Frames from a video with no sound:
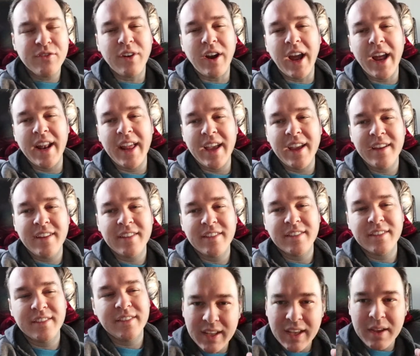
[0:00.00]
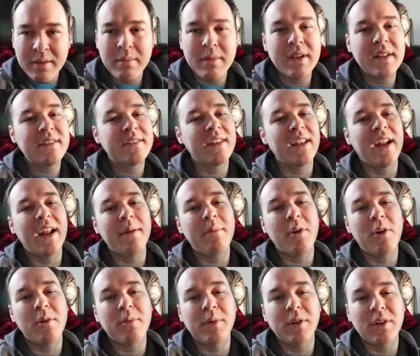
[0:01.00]
Friday. It means that I'm
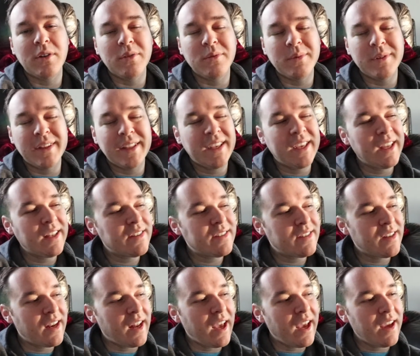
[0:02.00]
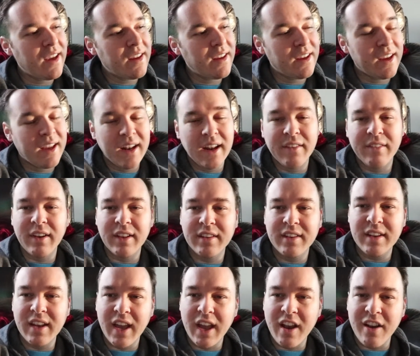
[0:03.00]
home alone with the kids today, and I've got
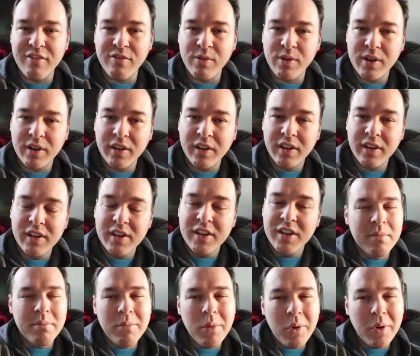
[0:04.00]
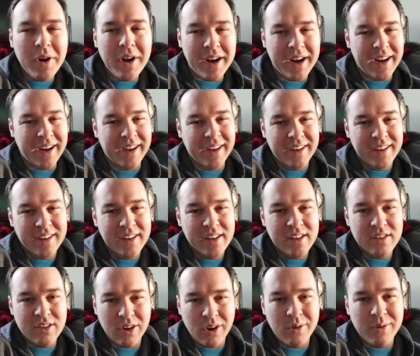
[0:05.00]
the day off work. The morning
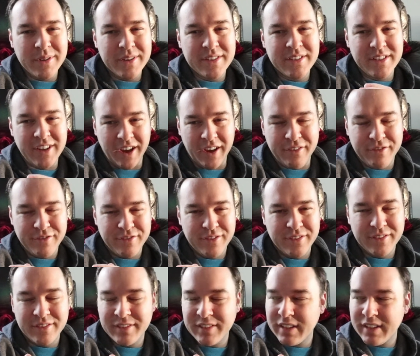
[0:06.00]
is always tough.